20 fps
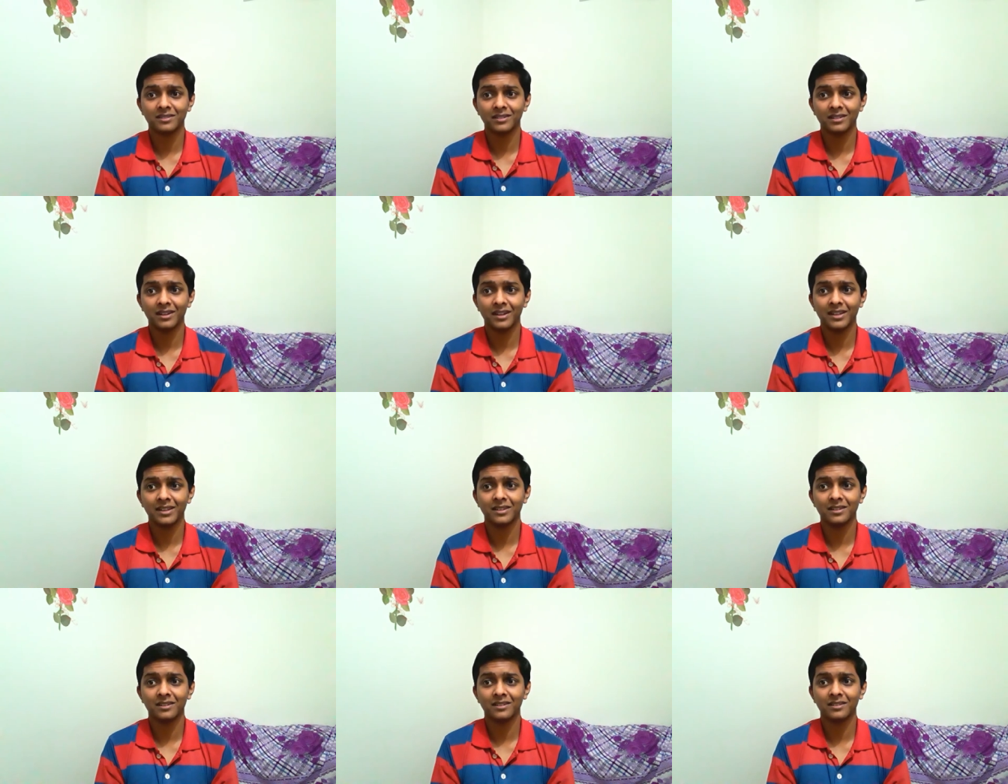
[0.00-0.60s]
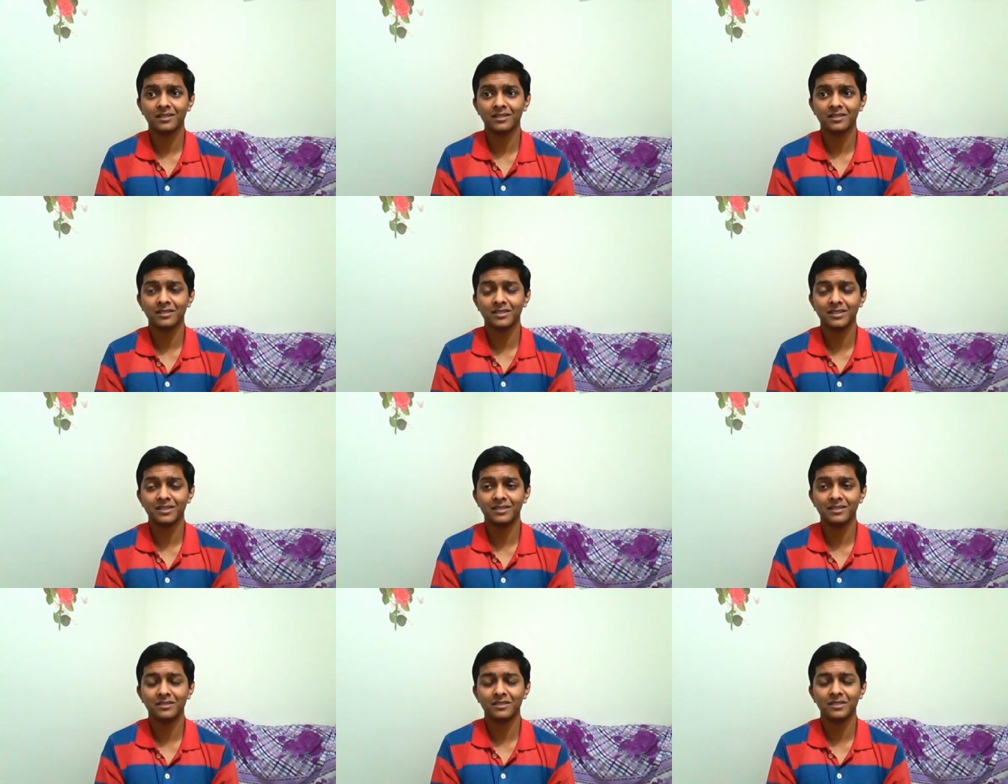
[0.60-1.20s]
like you
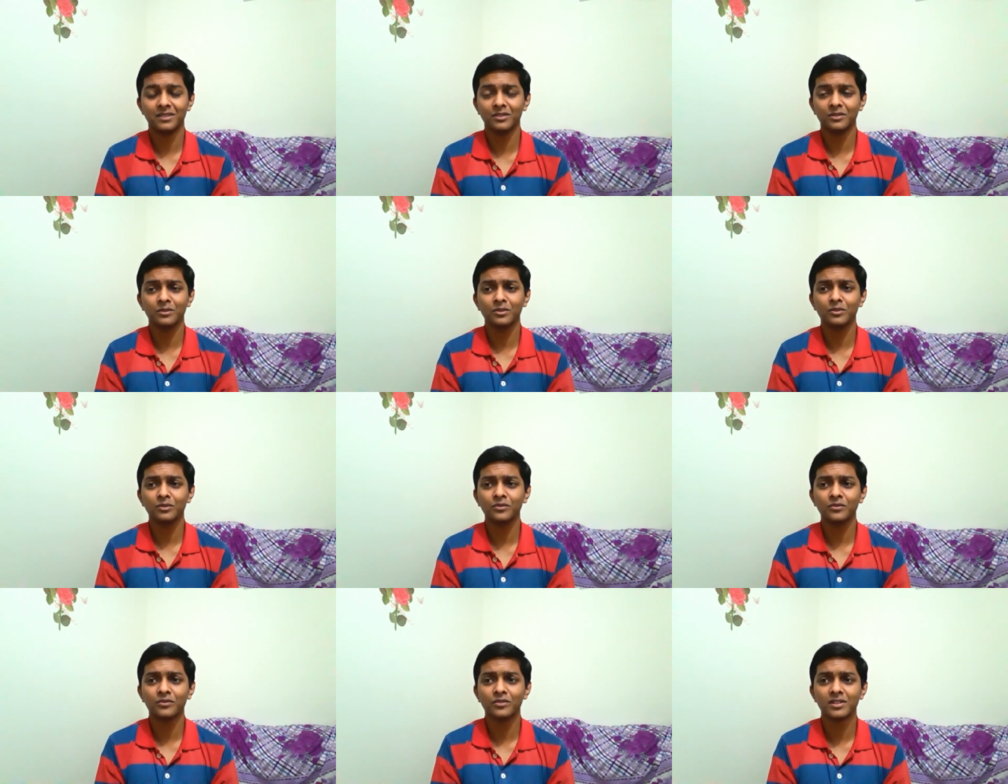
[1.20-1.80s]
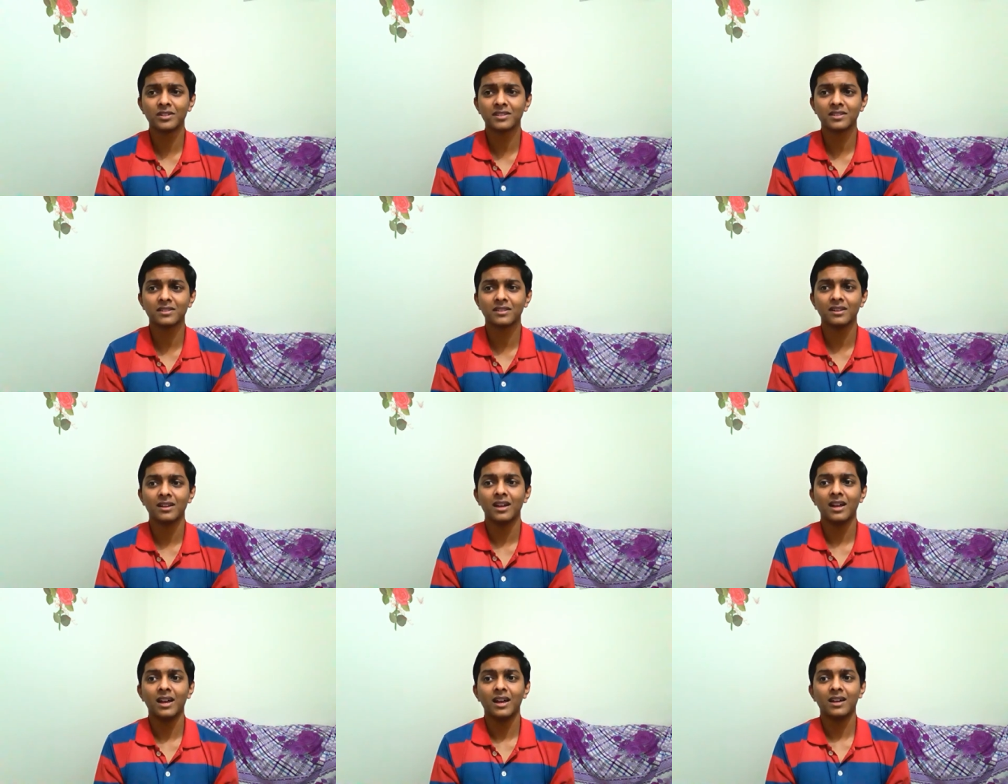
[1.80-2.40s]
know first
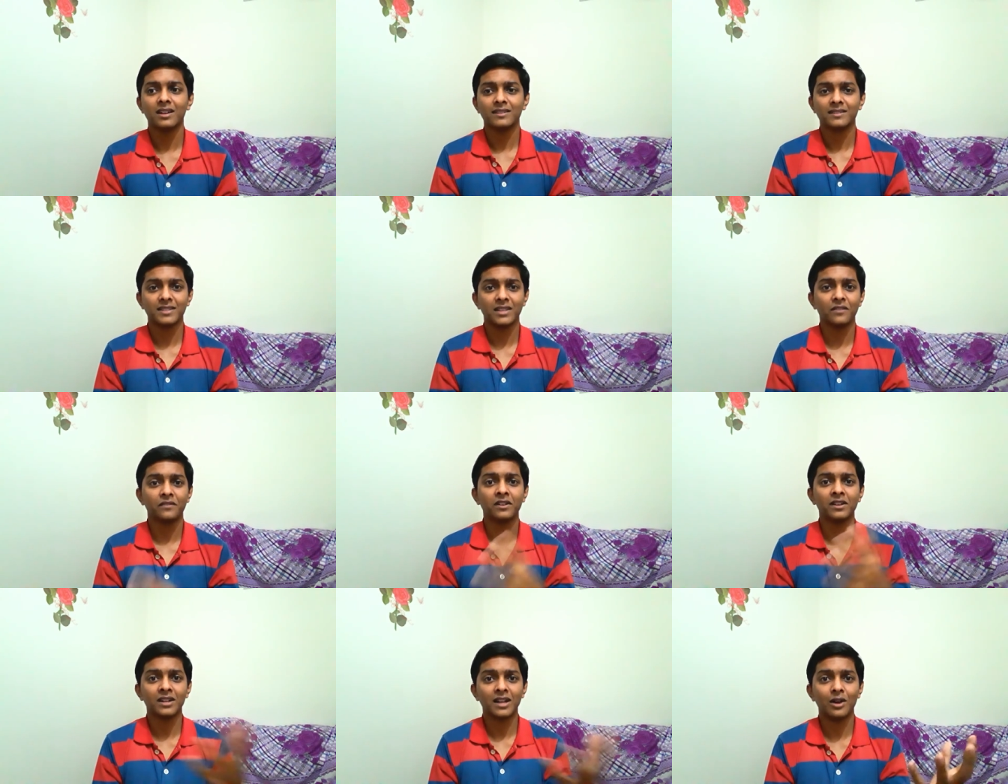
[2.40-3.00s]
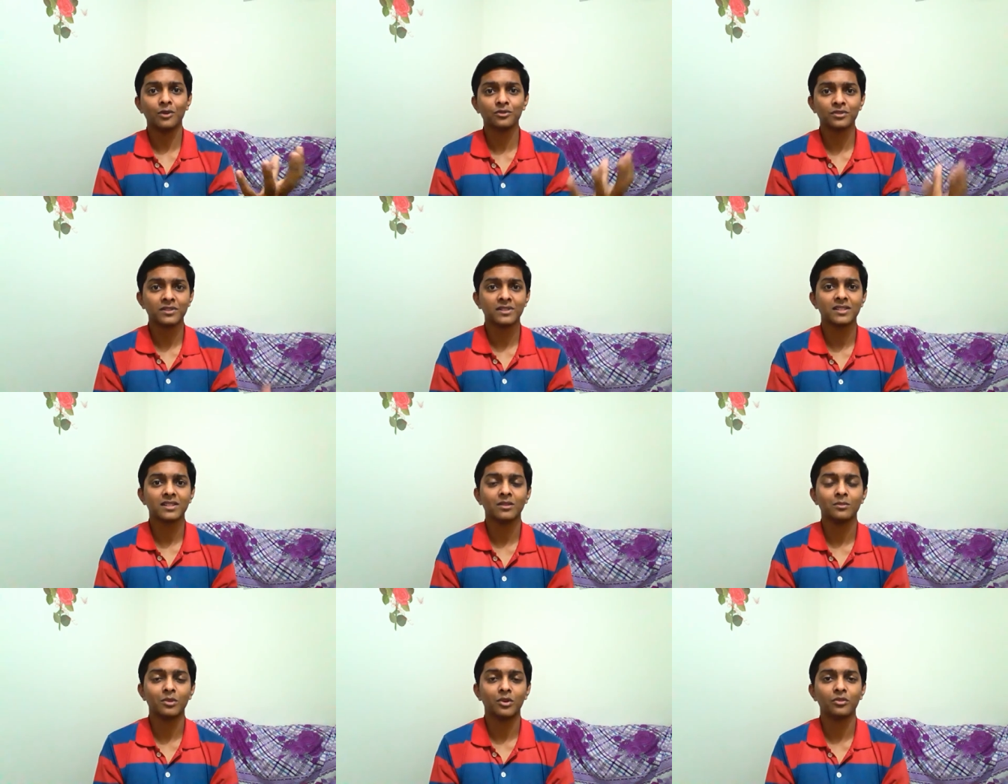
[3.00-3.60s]
several thousands
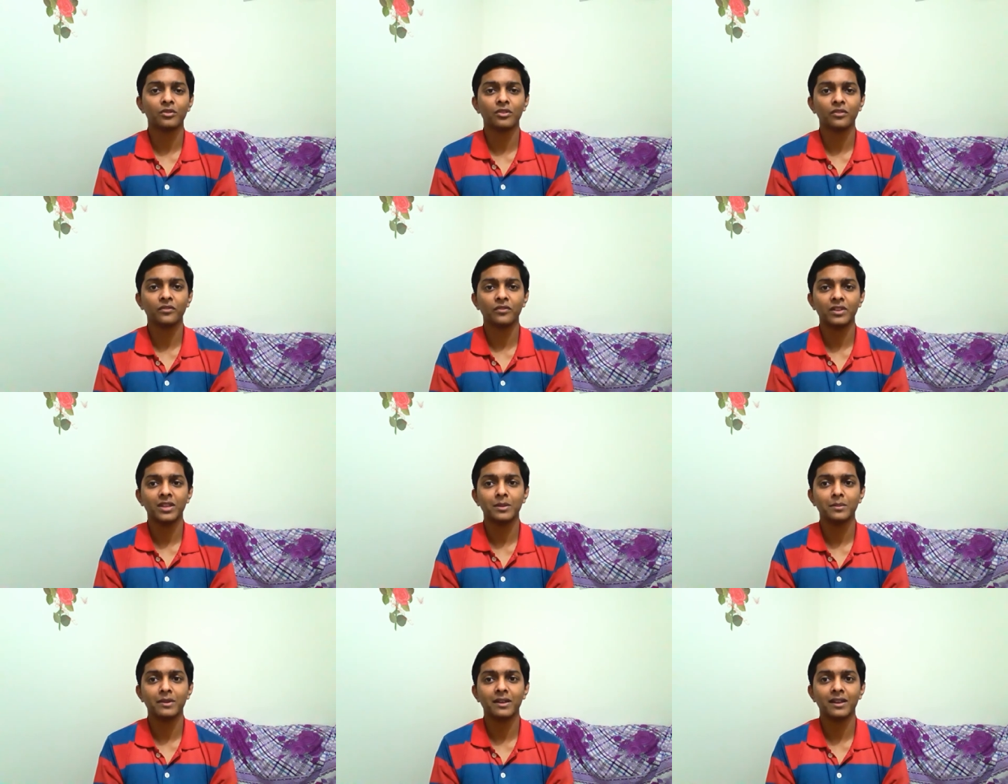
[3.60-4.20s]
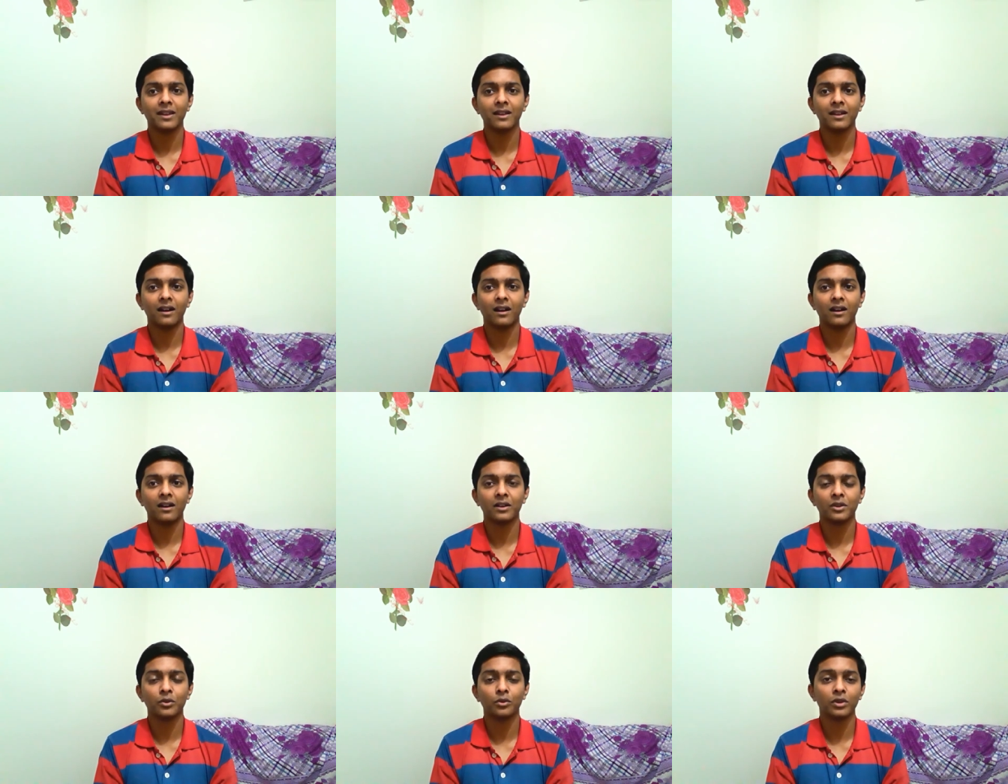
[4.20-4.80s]
amount of email
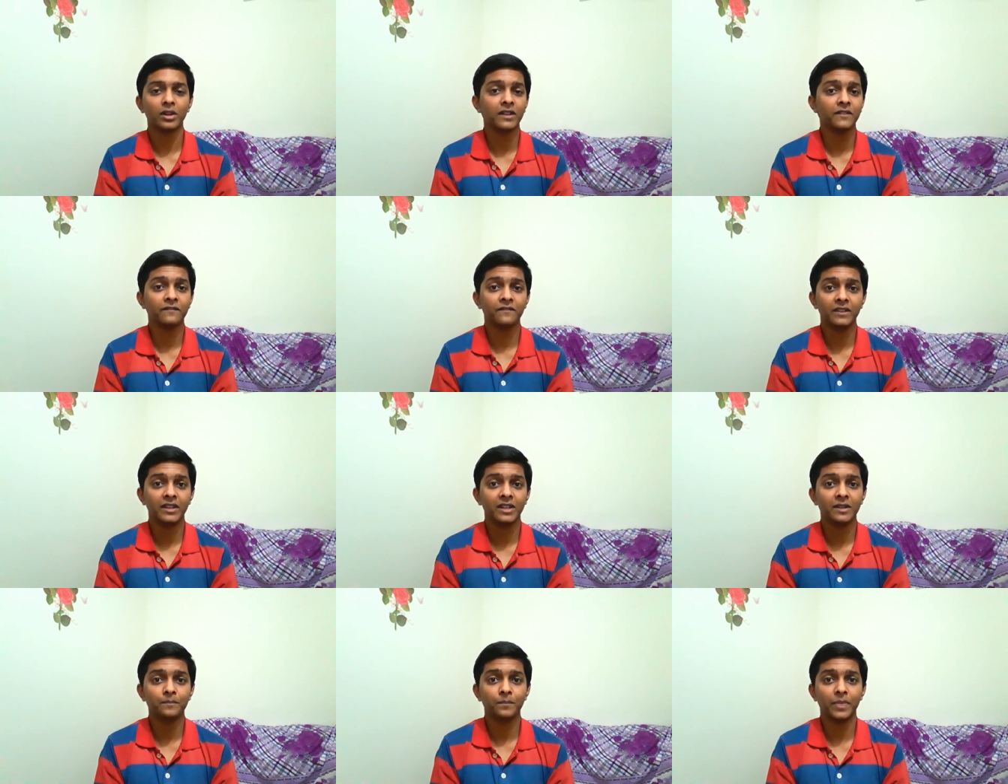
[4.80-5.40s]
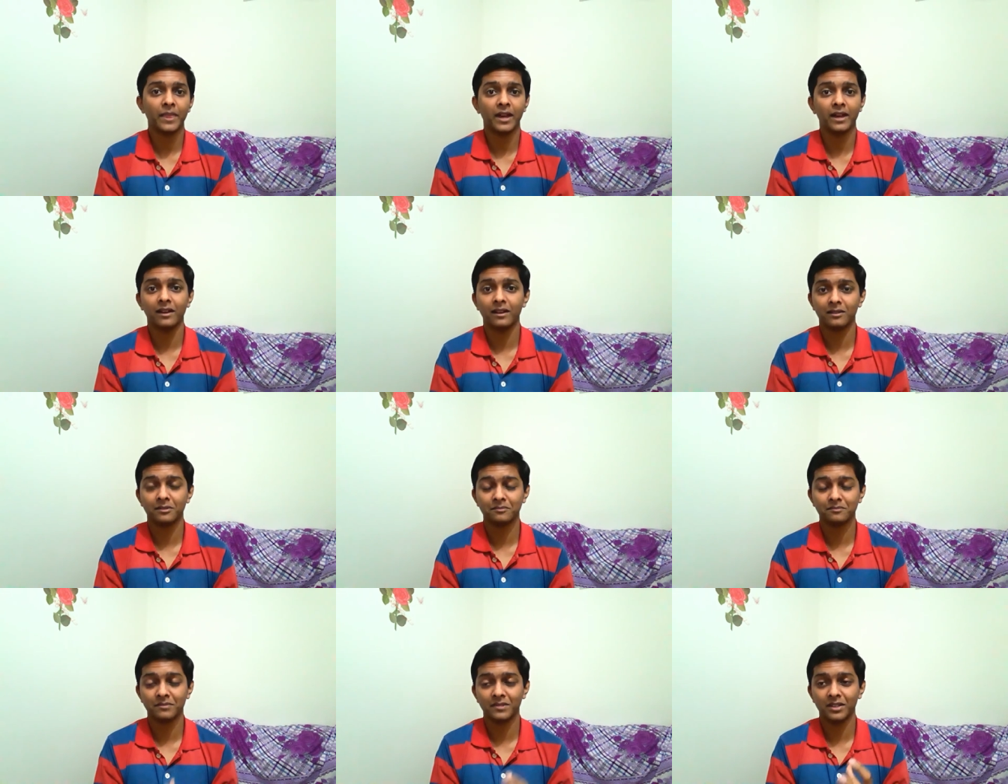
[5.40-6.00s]
are totally free uh,